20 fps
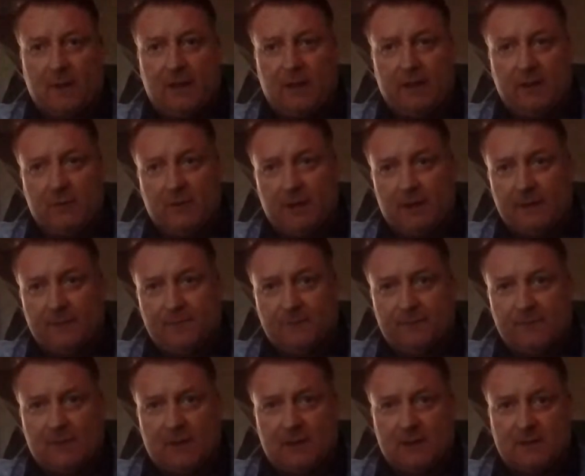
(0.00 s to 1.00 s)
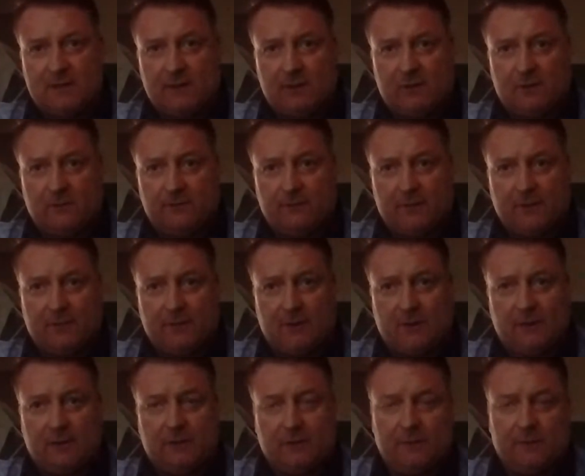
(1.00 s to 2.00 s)
Anyway, that's enough for
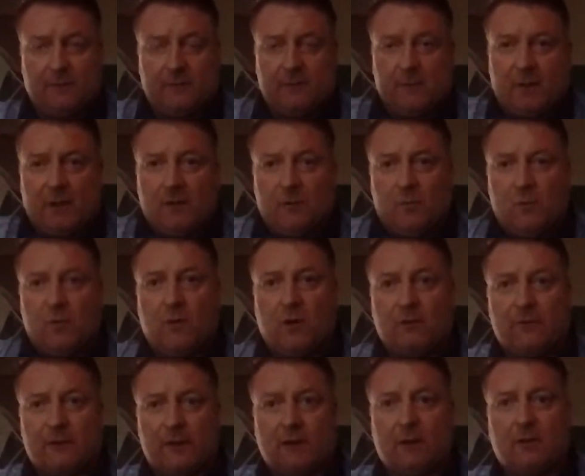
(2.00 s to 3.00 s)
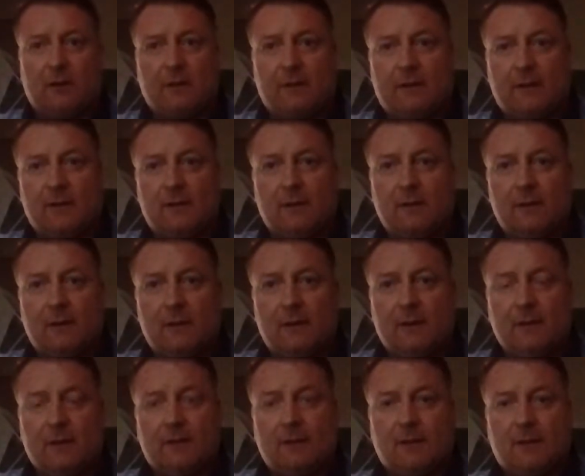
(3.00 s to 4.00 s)
me waffling on, I think.
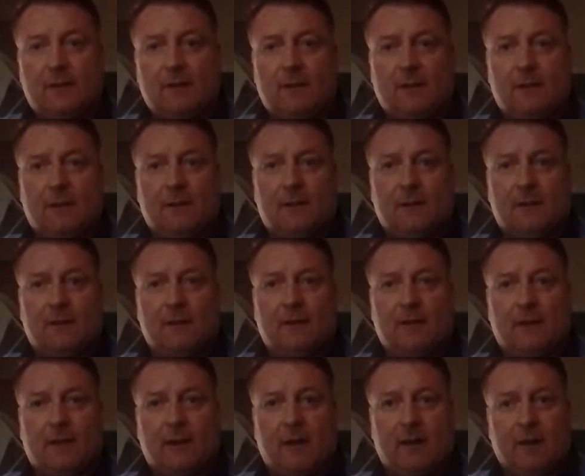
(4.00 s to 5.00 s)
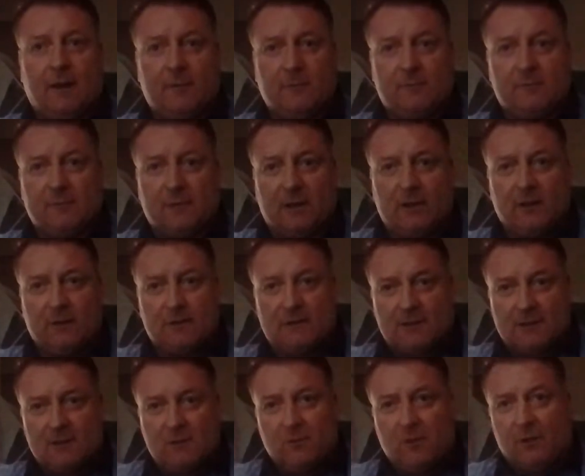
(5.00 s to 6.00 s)
I do
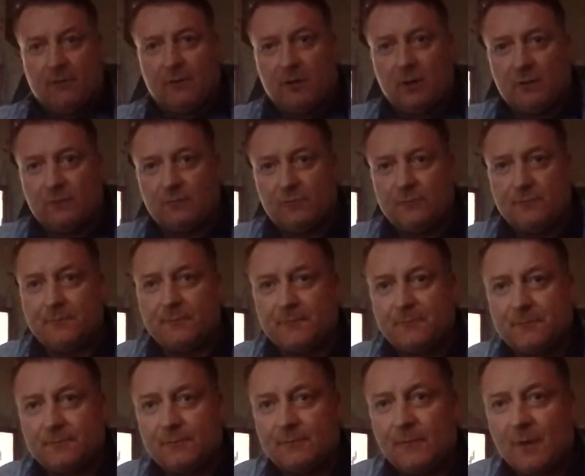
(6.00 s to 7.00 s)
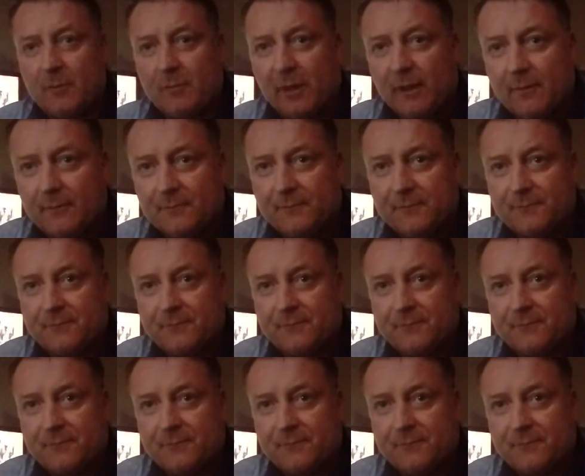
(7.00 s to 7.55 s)
tend to waffle on a bit.